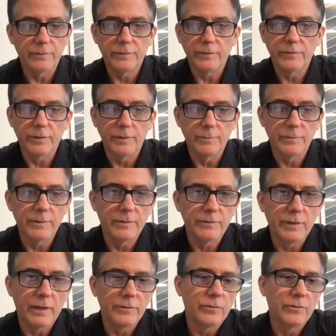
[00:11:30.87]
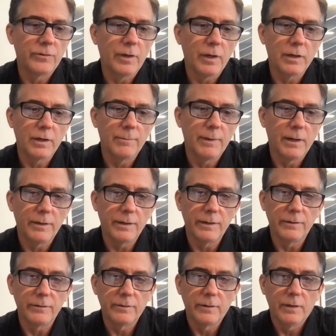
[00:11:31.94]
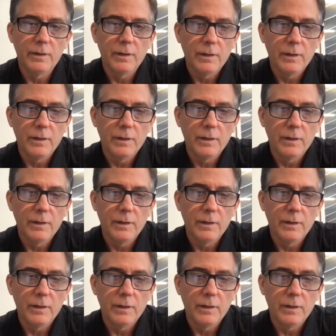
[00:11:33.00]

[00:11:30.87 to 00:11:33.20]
systems that Josh was talking about is